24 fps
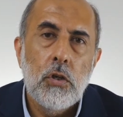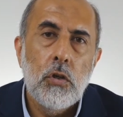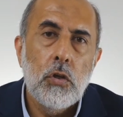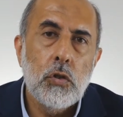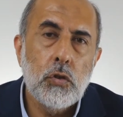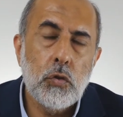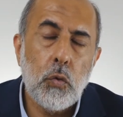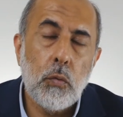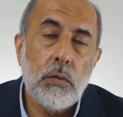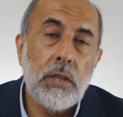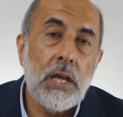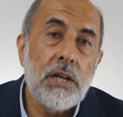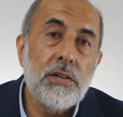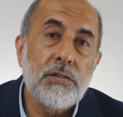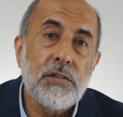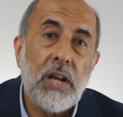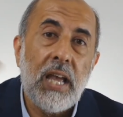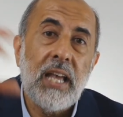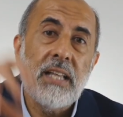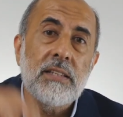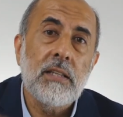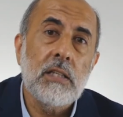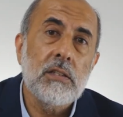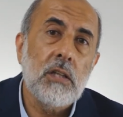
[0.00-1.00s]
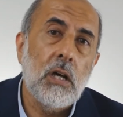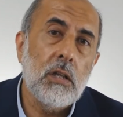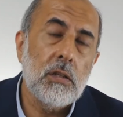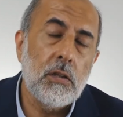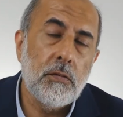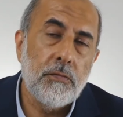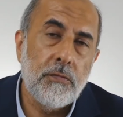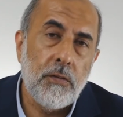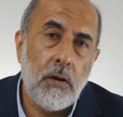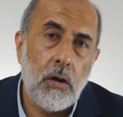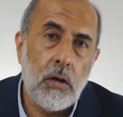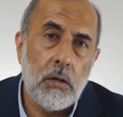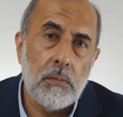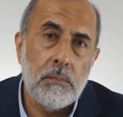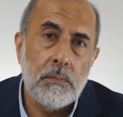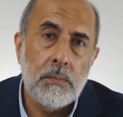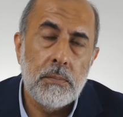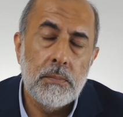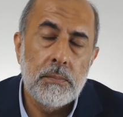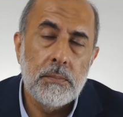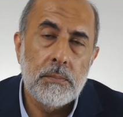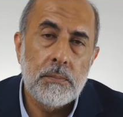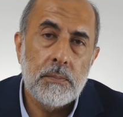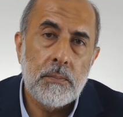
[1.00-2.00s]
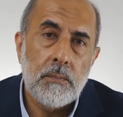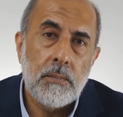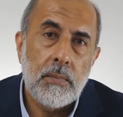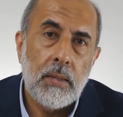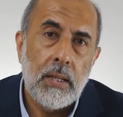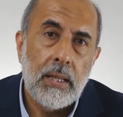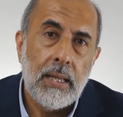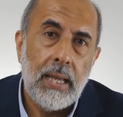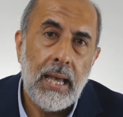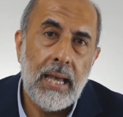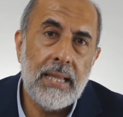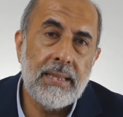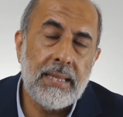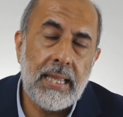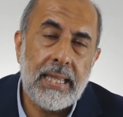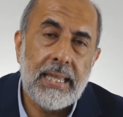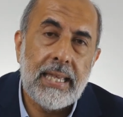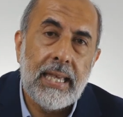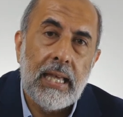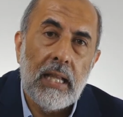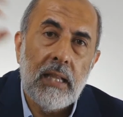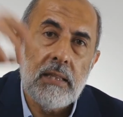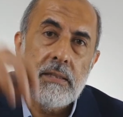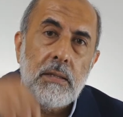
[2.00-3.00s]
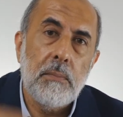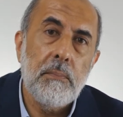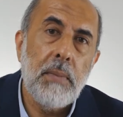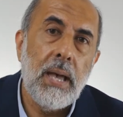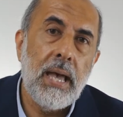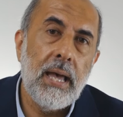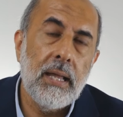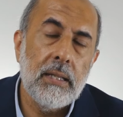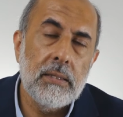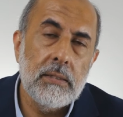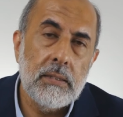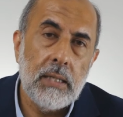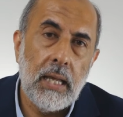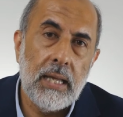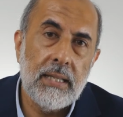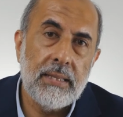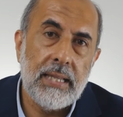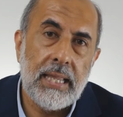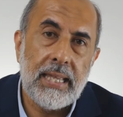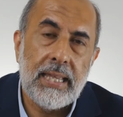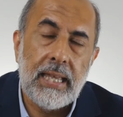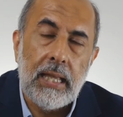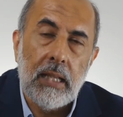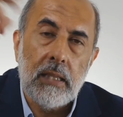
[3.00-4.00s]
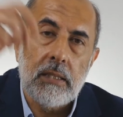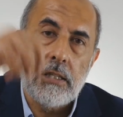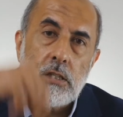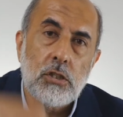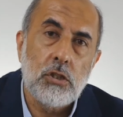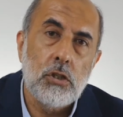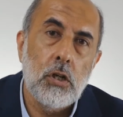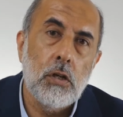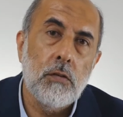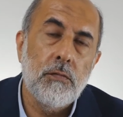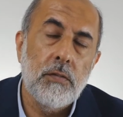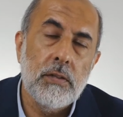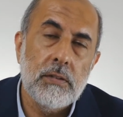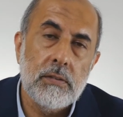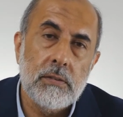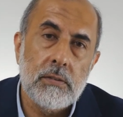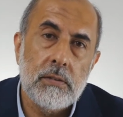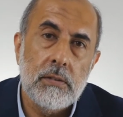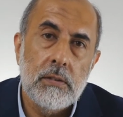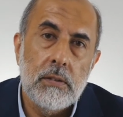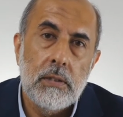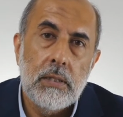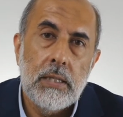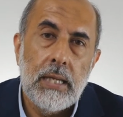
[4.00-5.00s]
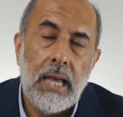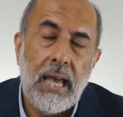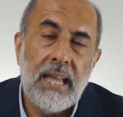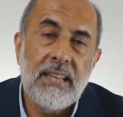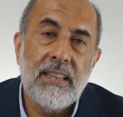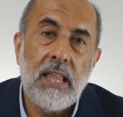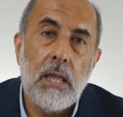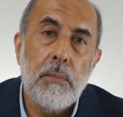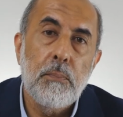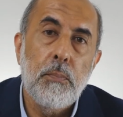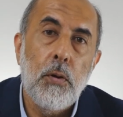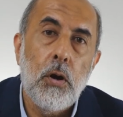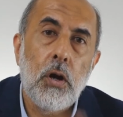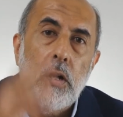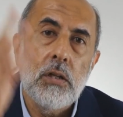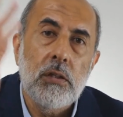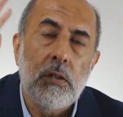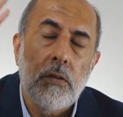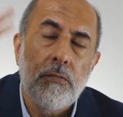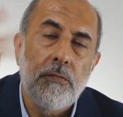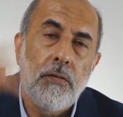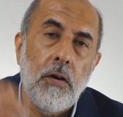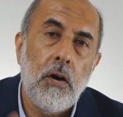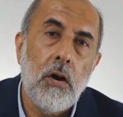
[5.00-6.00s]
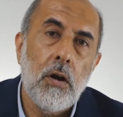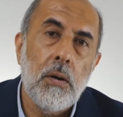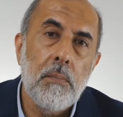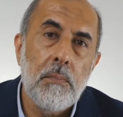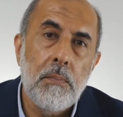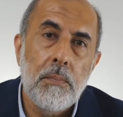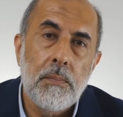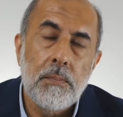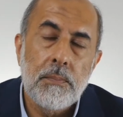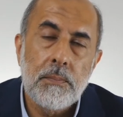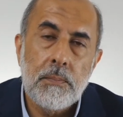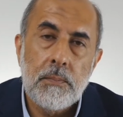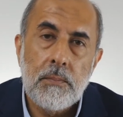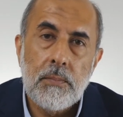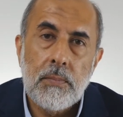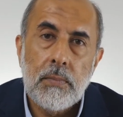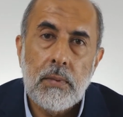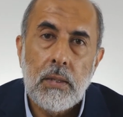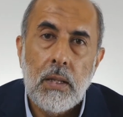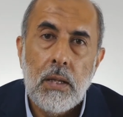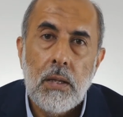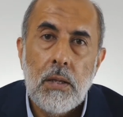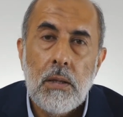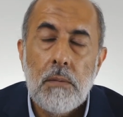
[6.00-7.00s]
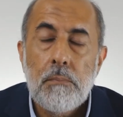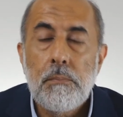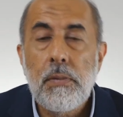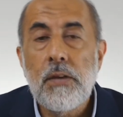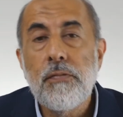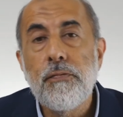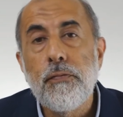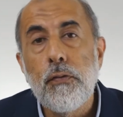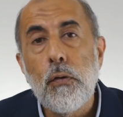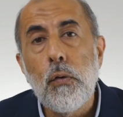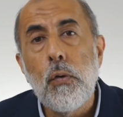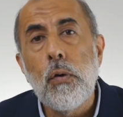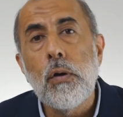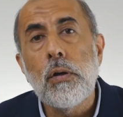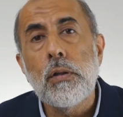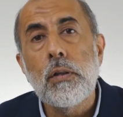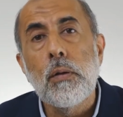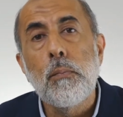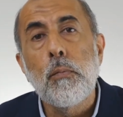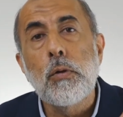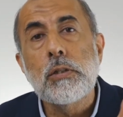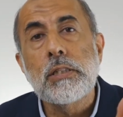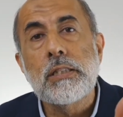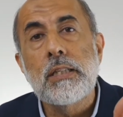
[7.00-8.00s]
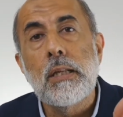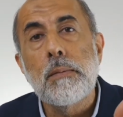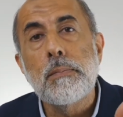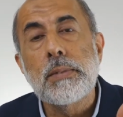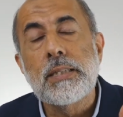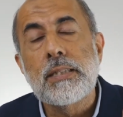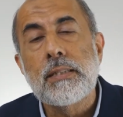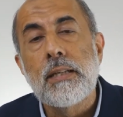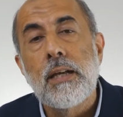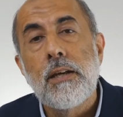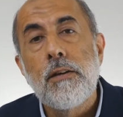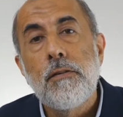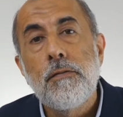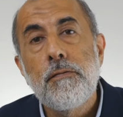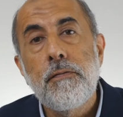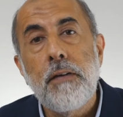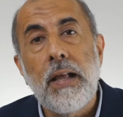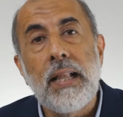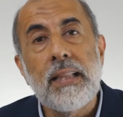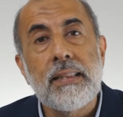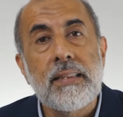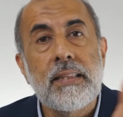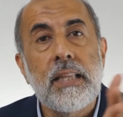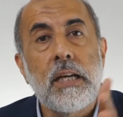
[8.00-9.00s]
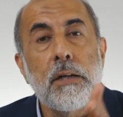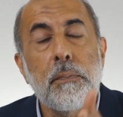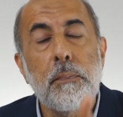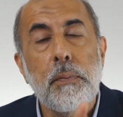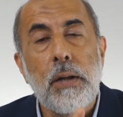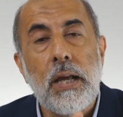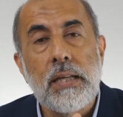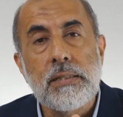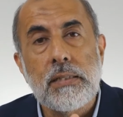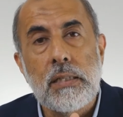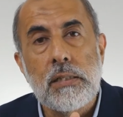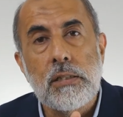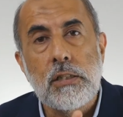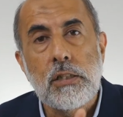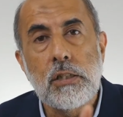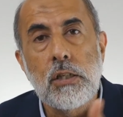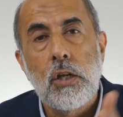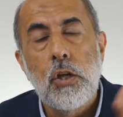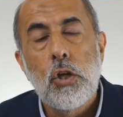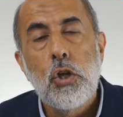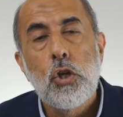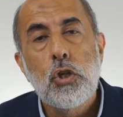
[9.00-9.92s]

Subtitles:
So they raided on the farm, and they killed the man and they killed the servant, and they burned the farm before the Muslims felt their presence.